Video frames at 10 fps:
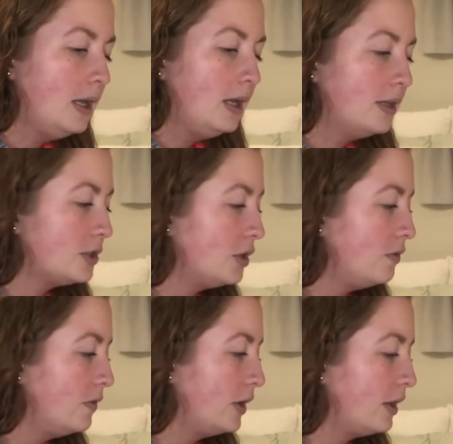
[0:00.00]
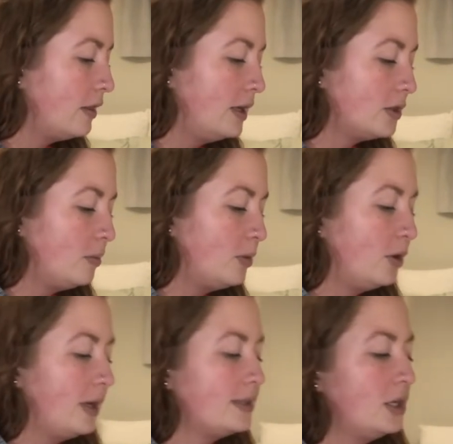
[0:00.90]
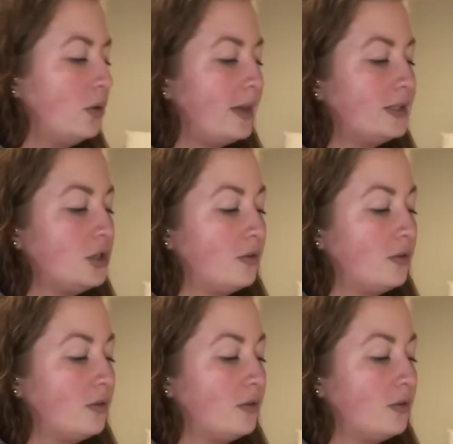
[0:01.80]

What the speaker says: And so you feel like things aren't progressing, or that's your